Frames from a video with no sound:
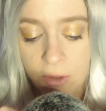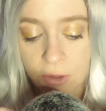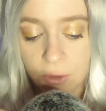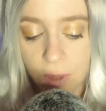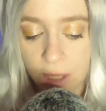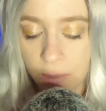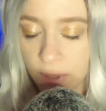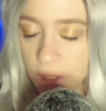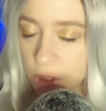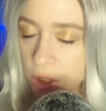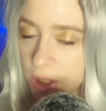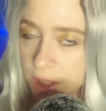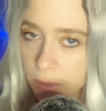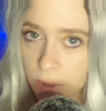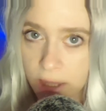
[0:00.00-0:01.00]
So anyway, she
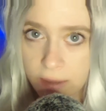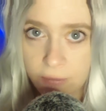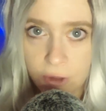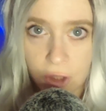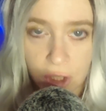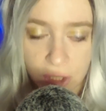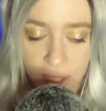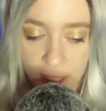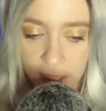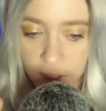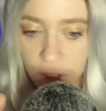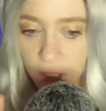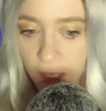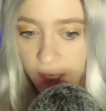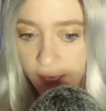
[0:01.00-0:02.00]
did whatever she did.
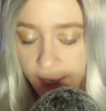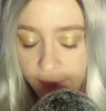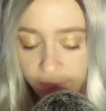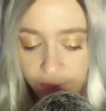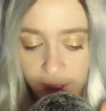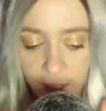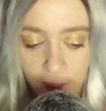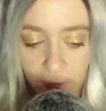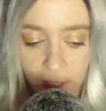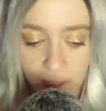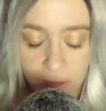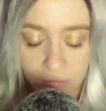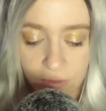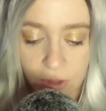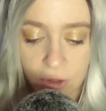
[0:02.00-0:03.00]
She got out of there,
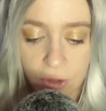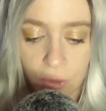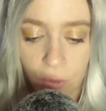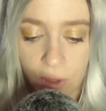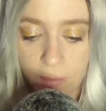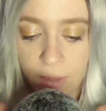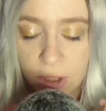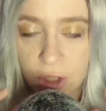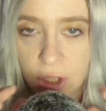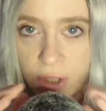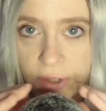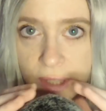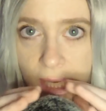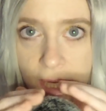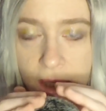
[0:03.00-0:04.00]
end of the story. But she
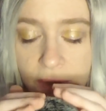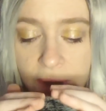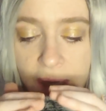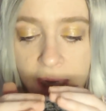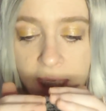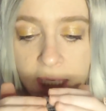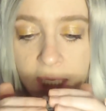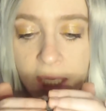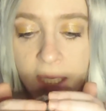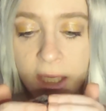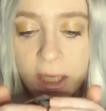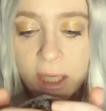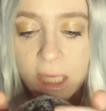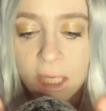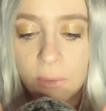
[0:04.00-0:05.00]
said that
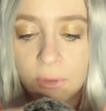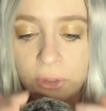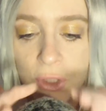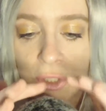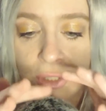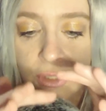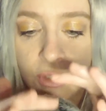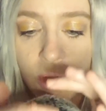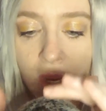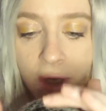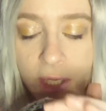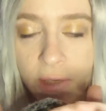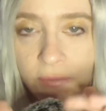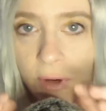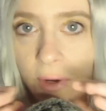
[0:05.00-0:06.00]
he was just
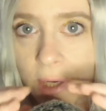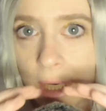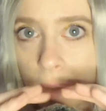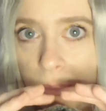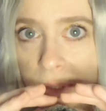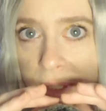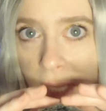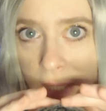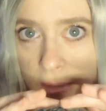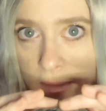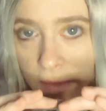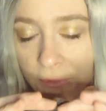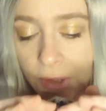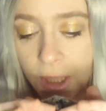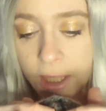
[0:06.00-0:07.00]
talking very
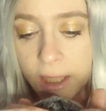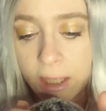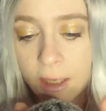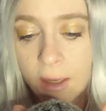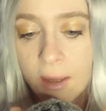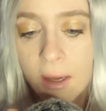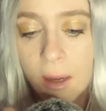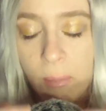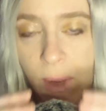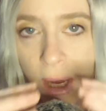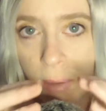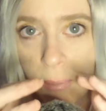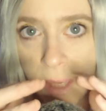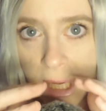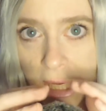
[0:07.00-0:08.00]
obsessively
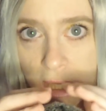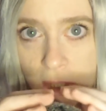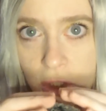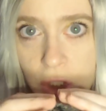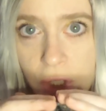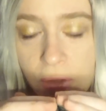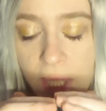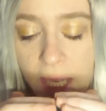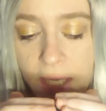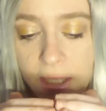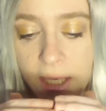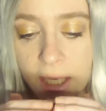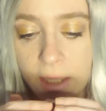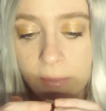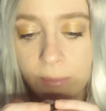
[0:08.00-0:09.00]
about Paige that
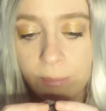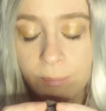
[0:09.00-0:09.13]
night.